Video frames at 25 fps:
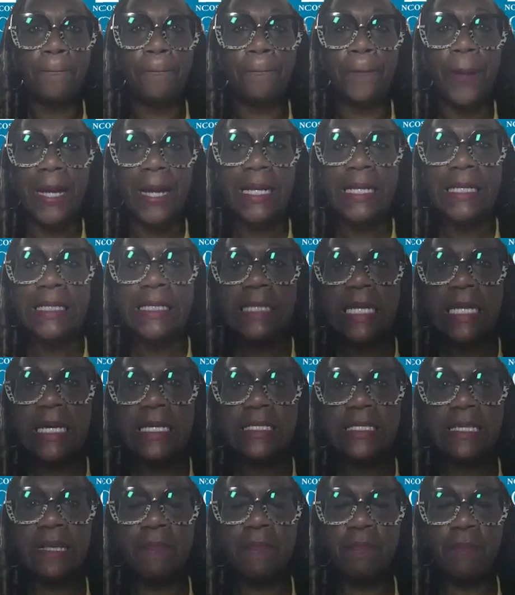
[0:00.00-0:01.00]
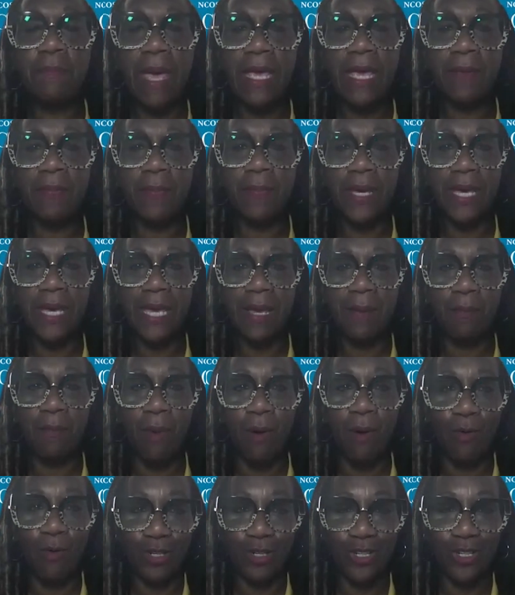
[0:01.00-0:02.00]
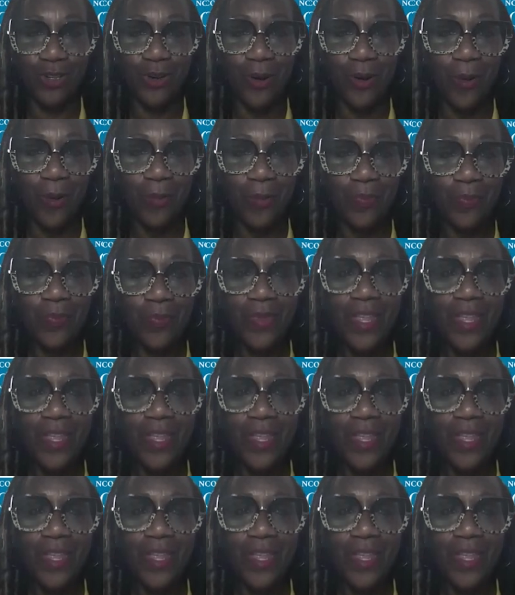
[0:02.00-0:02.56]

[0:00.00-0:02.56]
but it doesn't make me emotional.